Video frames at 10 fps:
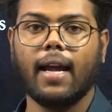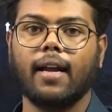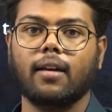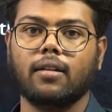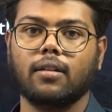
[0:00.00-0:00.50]

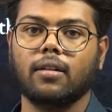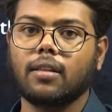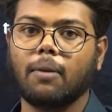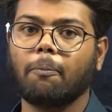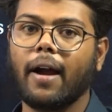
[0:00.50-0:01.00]
And
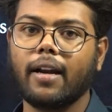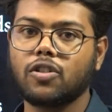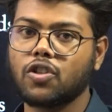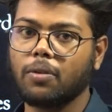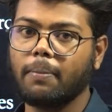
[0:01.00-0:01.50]
the pant
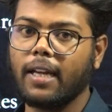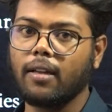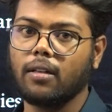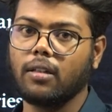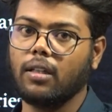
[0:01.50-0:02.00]
should
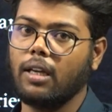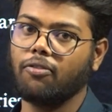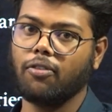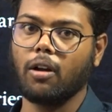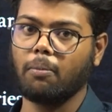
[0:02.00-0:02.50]
be a
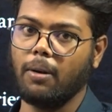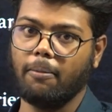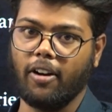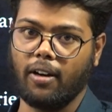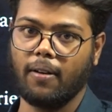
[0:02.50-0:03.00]
formal
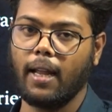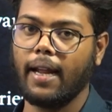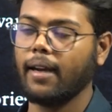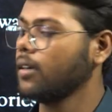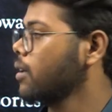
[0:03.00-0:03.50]
pant,
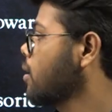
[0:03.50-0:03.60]
and